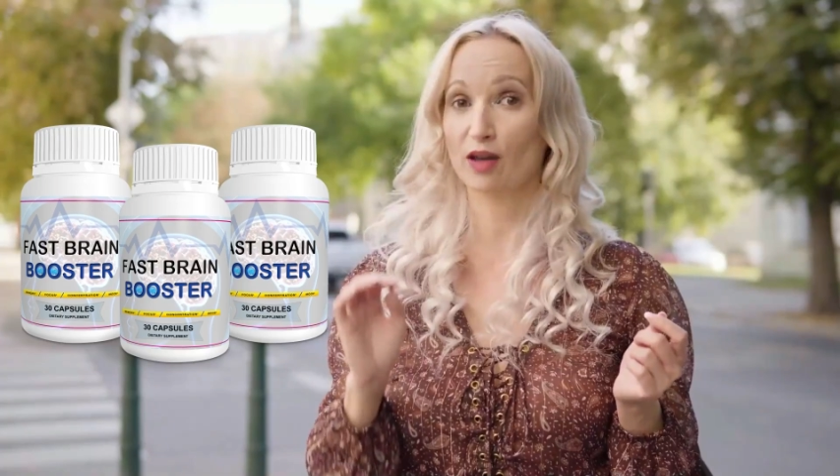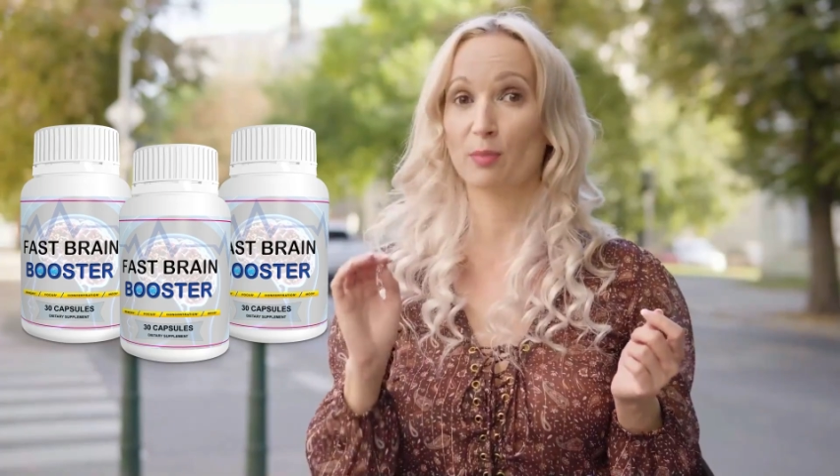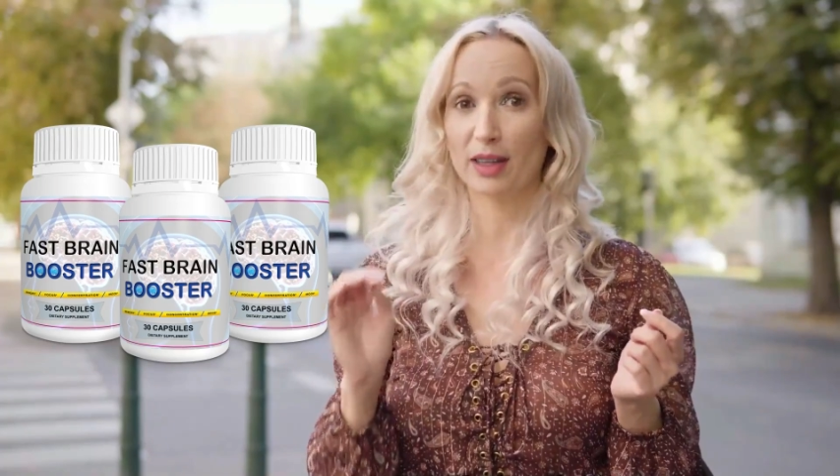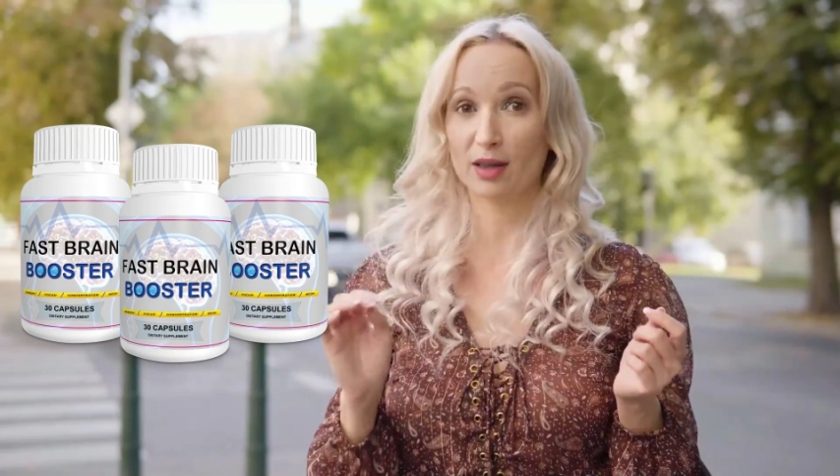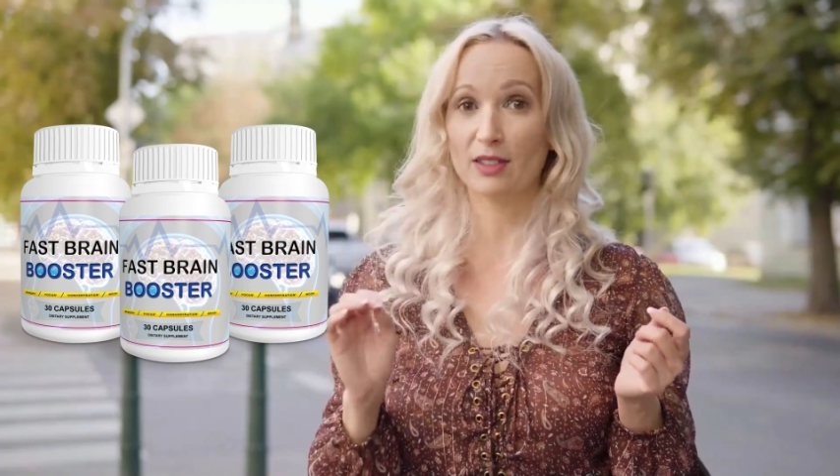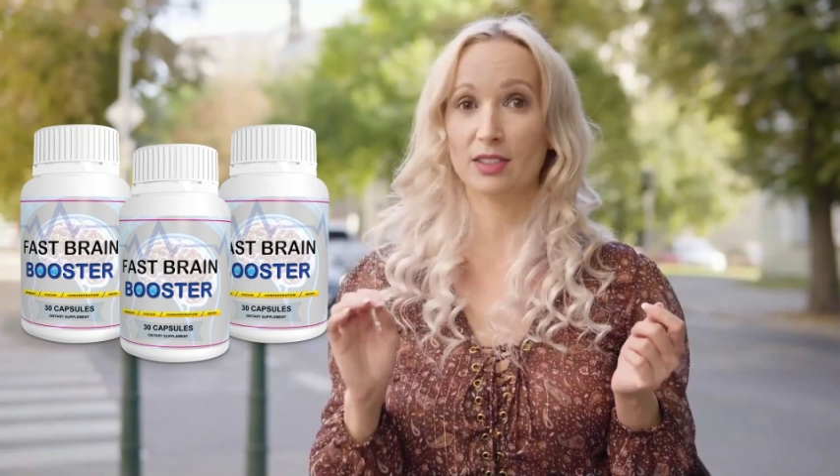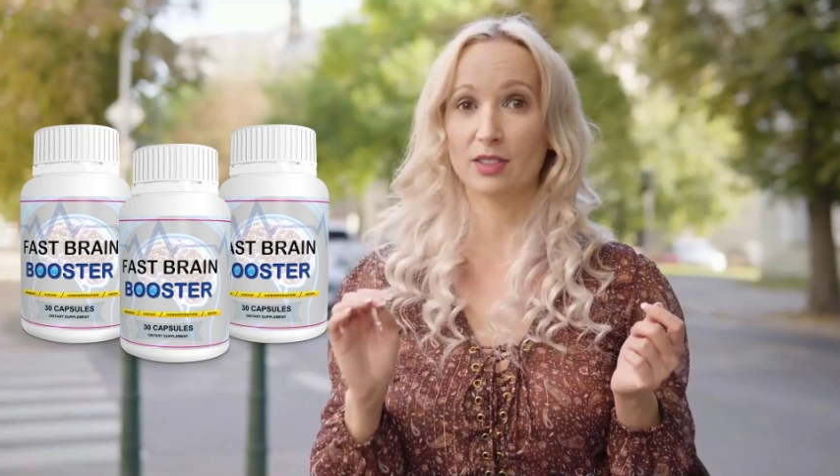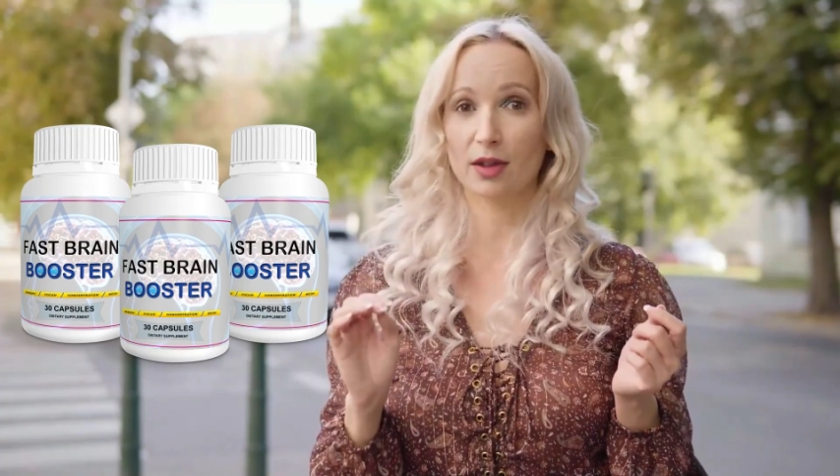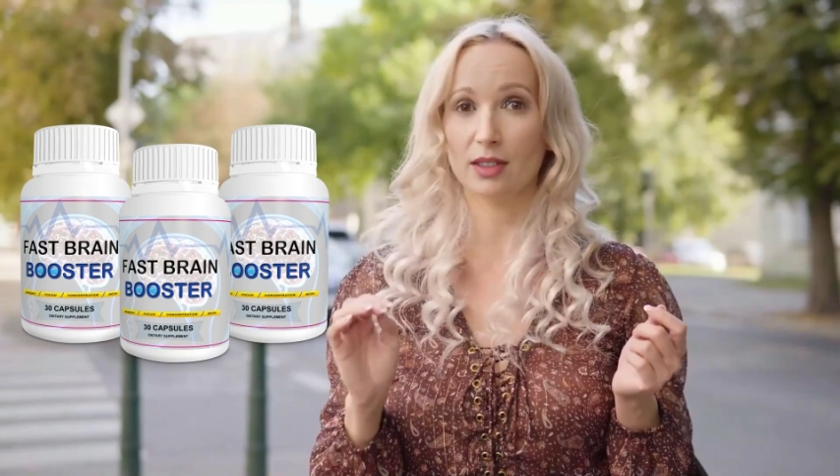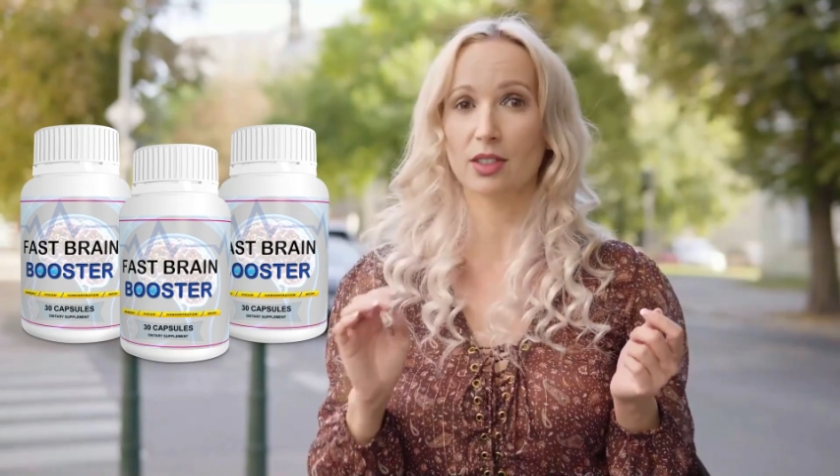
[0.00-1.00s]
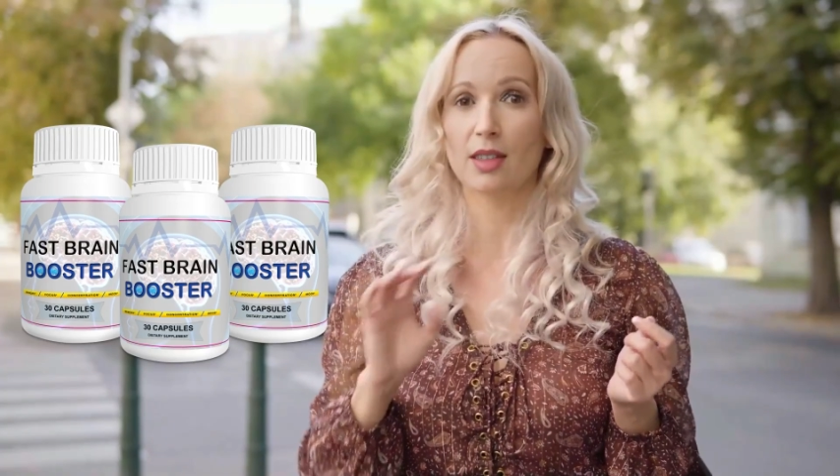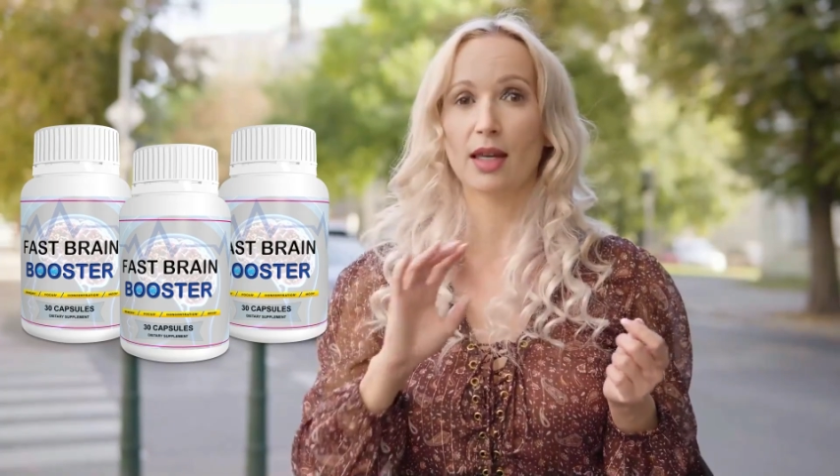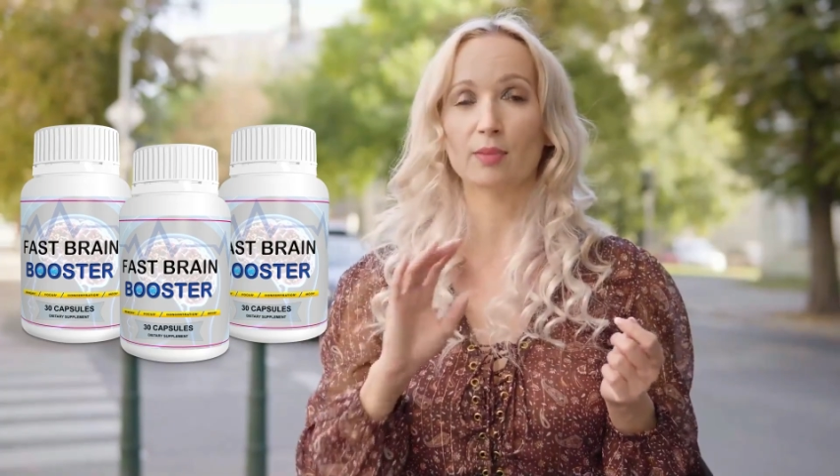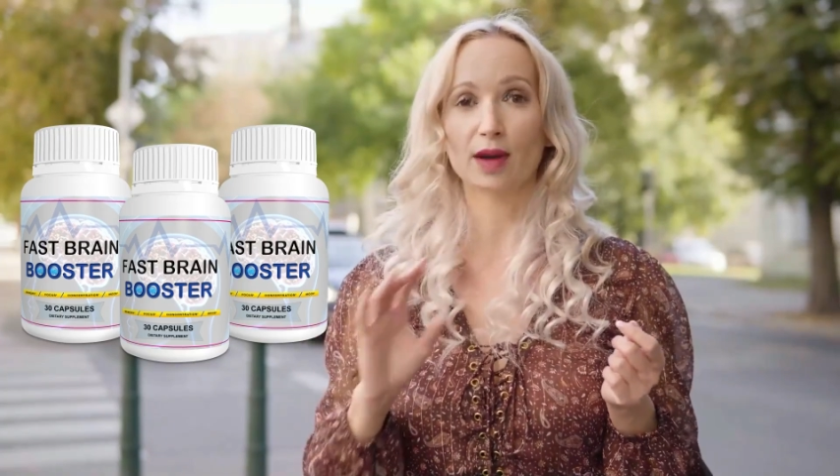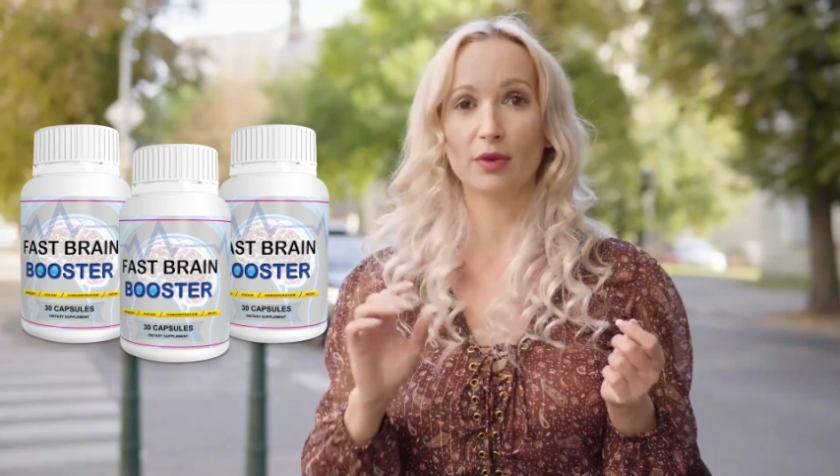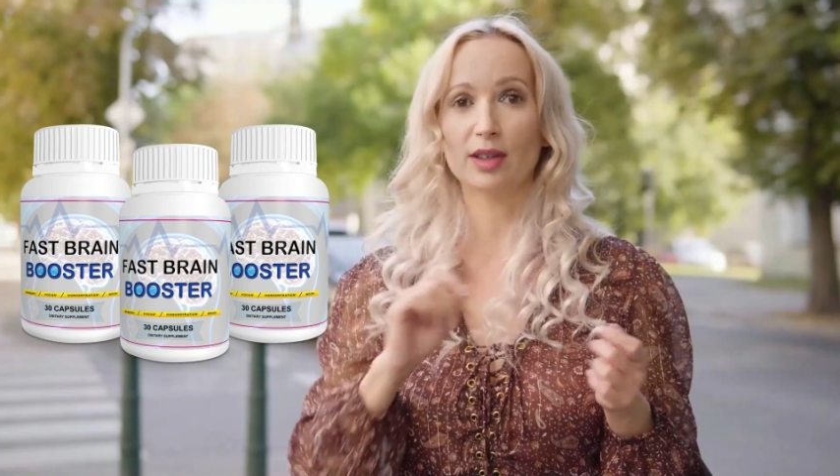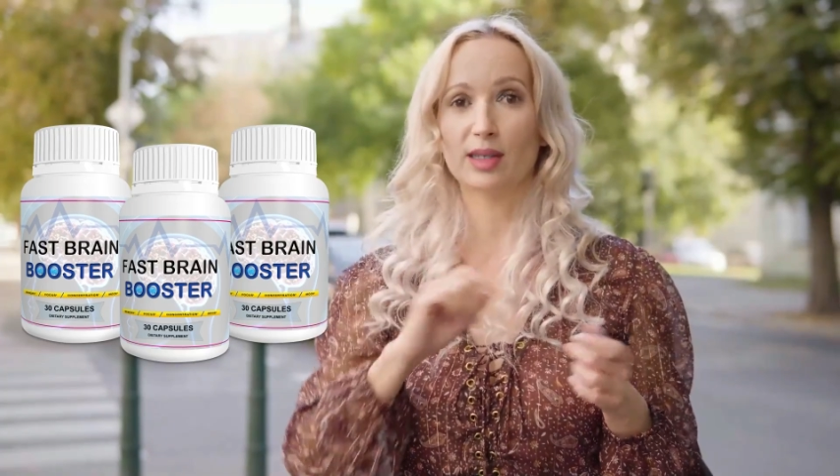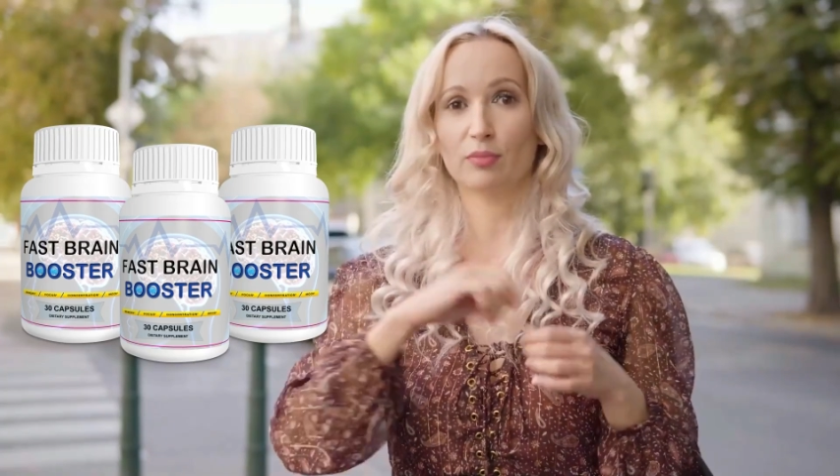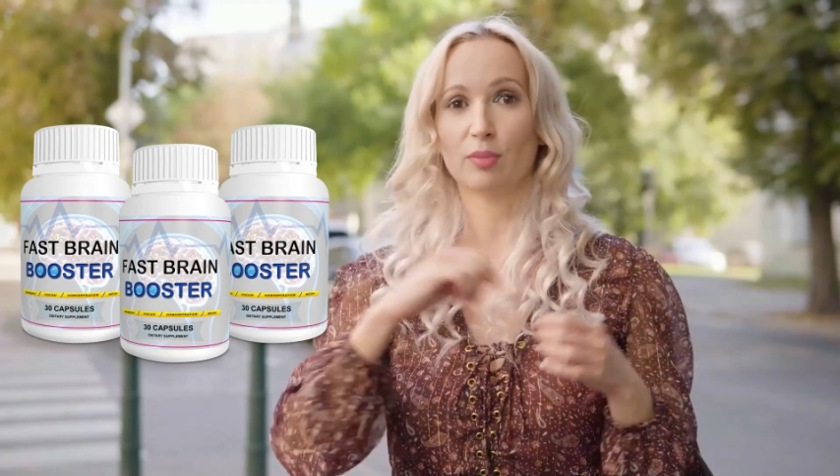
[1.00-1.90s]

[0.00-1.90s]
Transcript: in my concentration and memory.